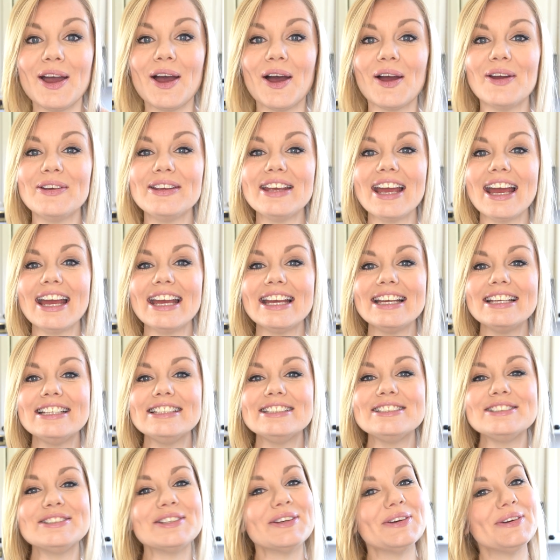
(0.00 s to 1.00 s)
Okay,
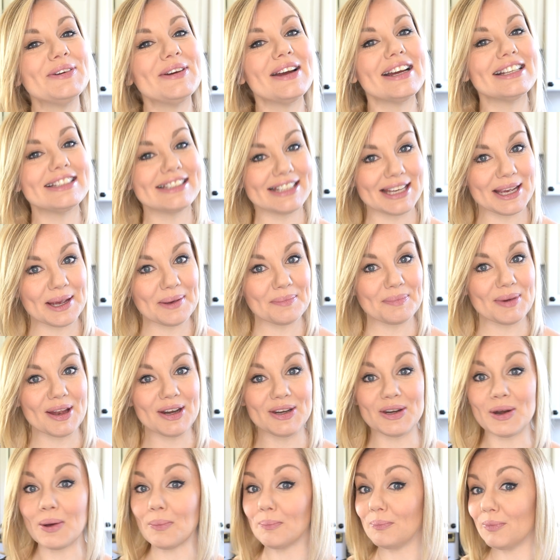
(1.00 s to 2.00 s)
so
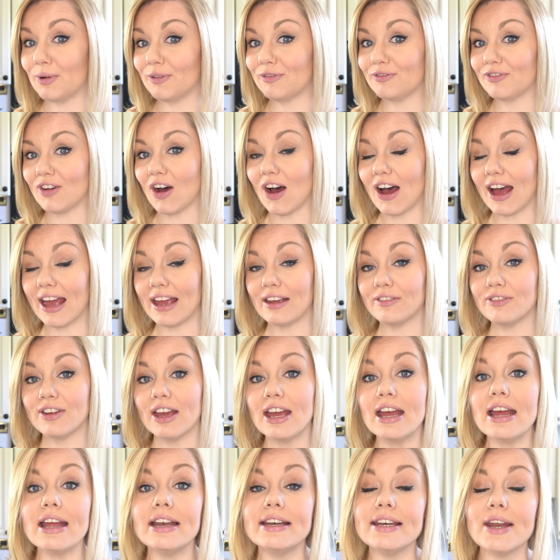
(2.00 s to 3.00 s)
tip number 5.
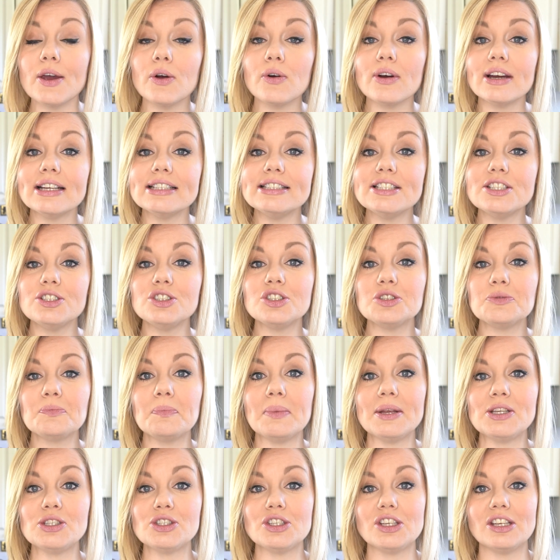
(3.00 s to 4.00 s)
Now, I did just
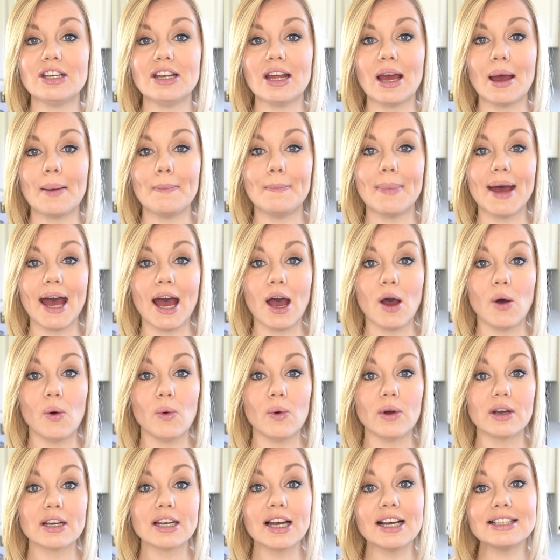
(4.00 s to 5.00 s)
mention
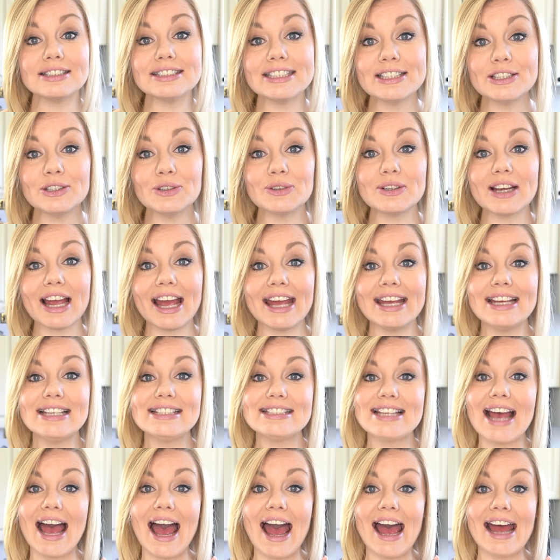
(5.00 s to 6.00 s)
about cutting your
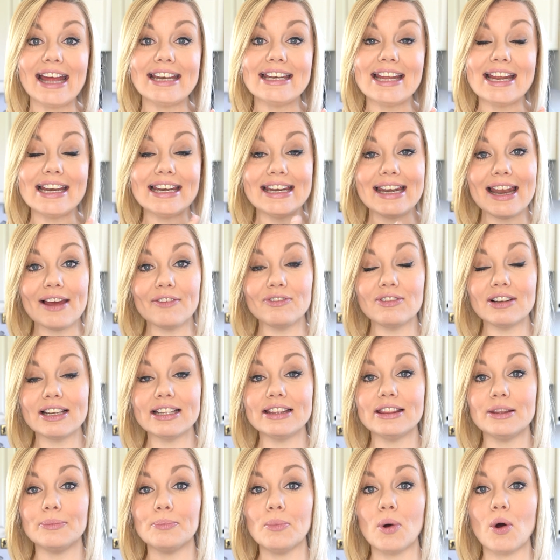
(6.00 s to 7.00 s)
cakes and
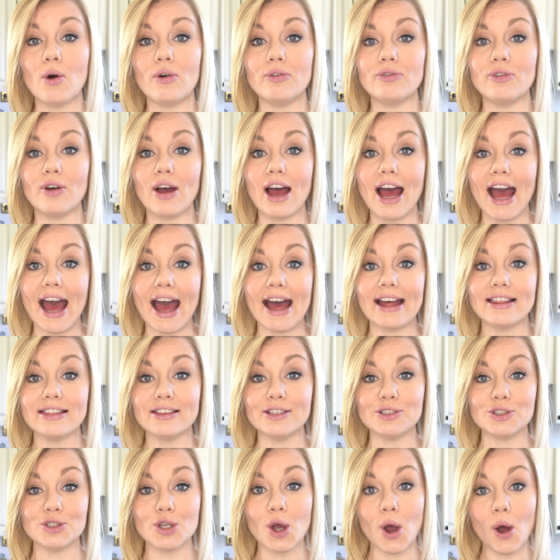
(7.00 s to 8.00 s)
leveling them off at
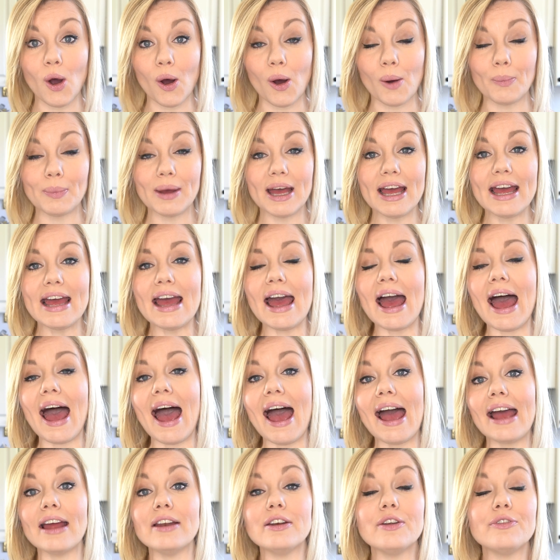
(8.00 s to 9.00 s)
the top.
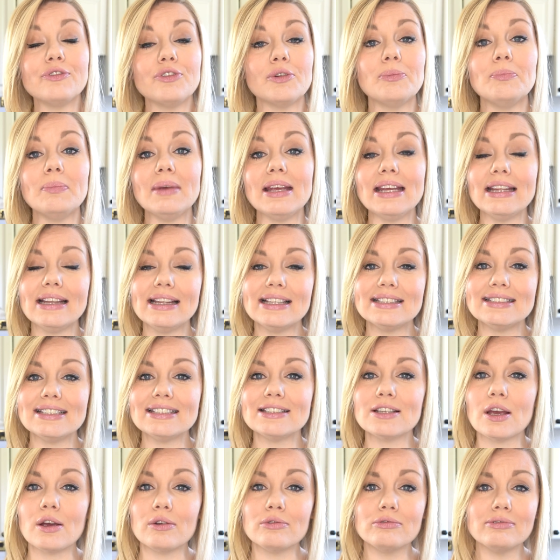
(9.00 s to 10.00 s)
And for me, this
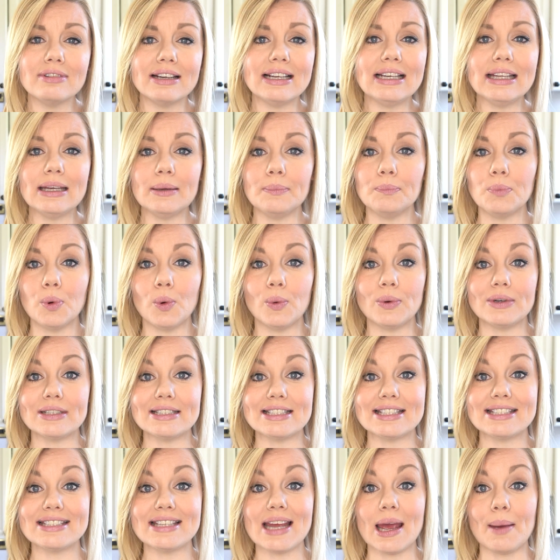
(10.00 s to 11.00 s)
is a really
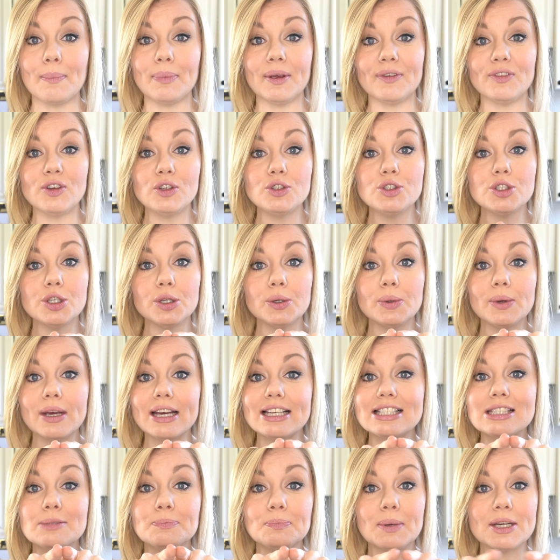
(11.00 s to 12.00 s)
important step if you do
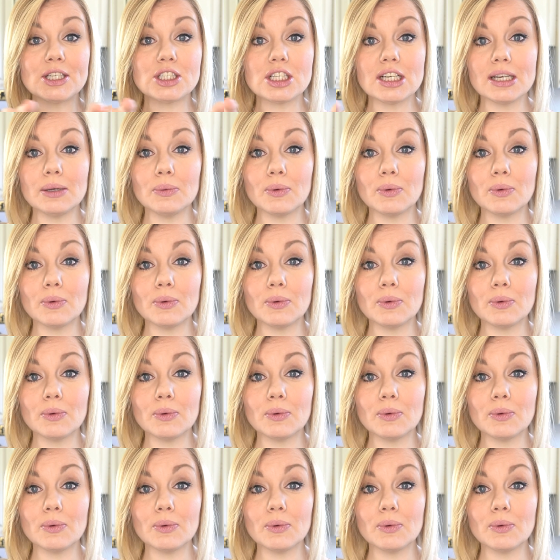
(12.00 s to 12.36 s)
especially